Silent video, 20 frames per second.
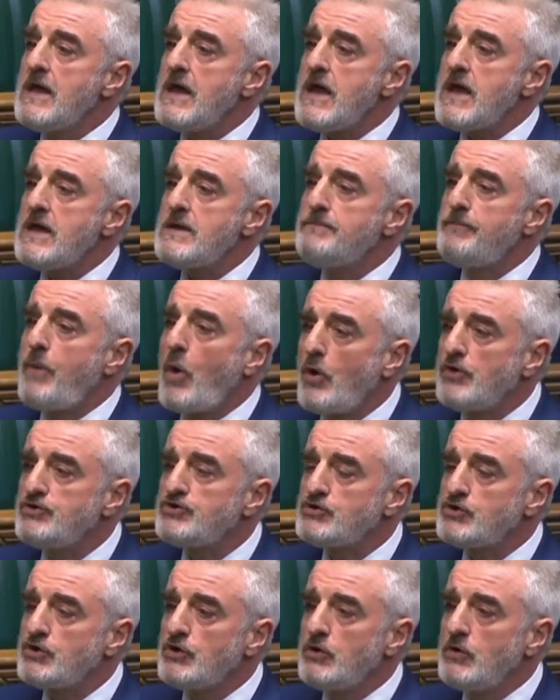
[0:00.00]
In
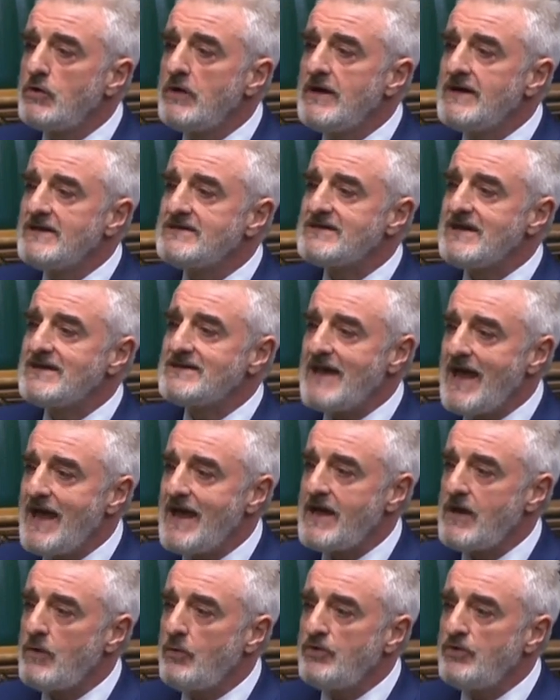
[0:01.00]
Portugal today,